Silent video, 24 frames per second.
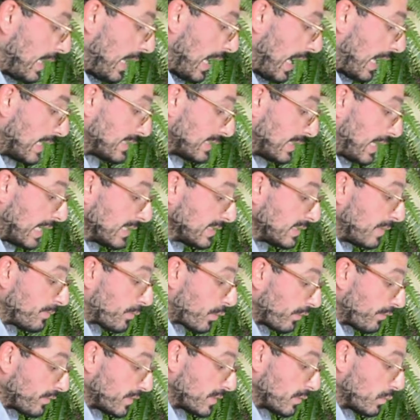as the
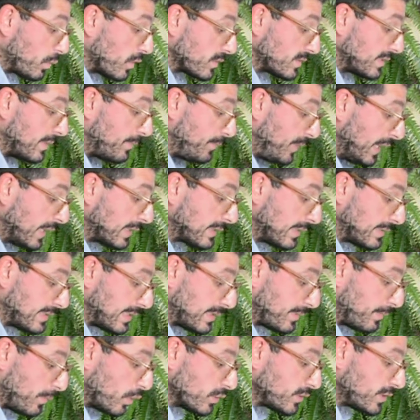Prophet was depicted as a
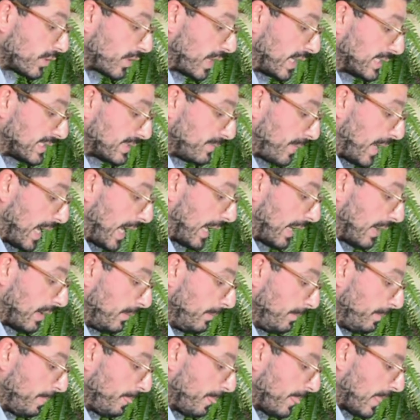moderate
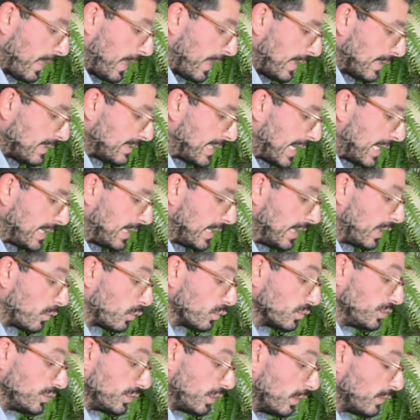man, then he
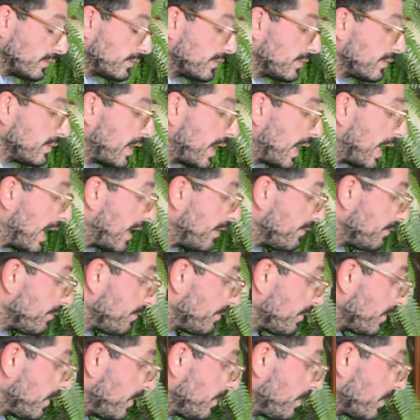could not have
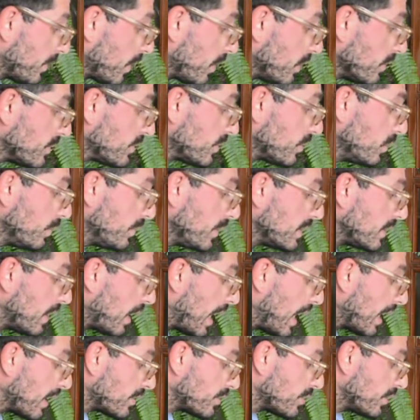consumed
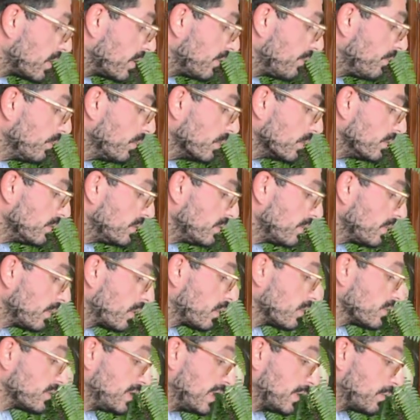luxury food.
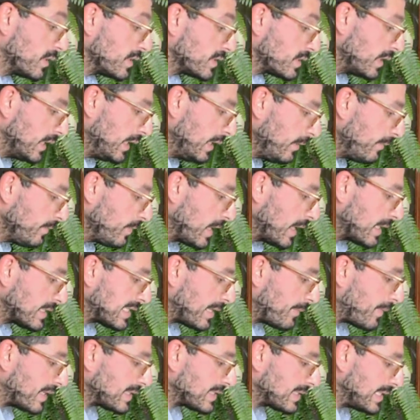Consequently,
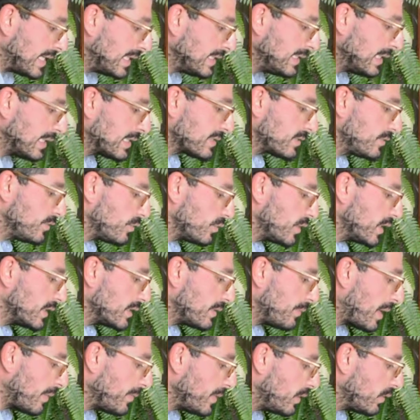some ascetics during the
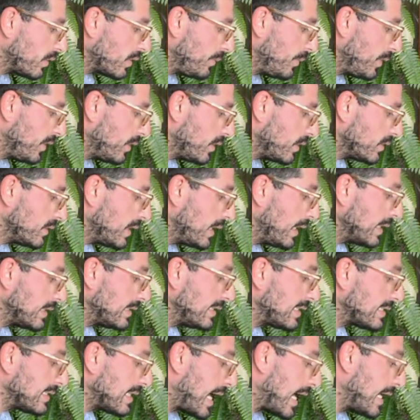Mamlūk period
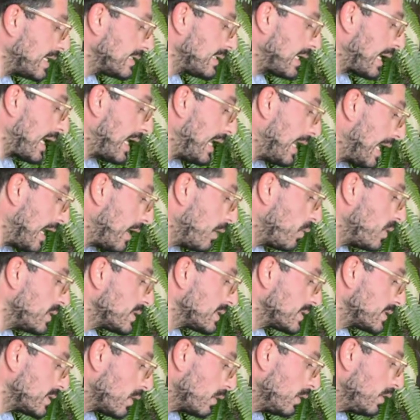designed halawa
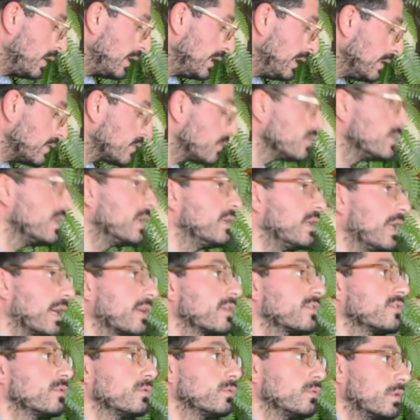solely to the
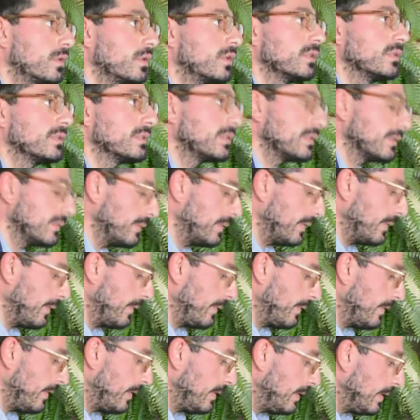next world.
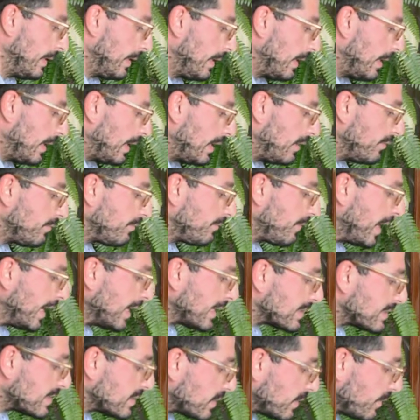In
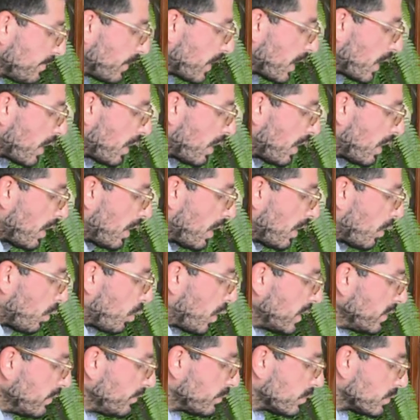fact,
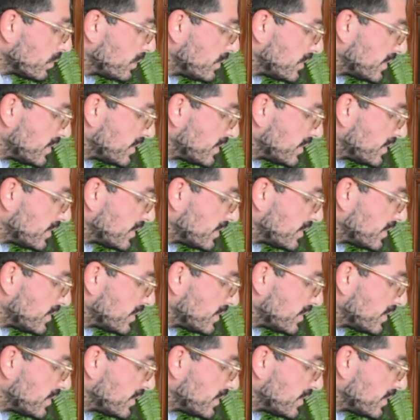one would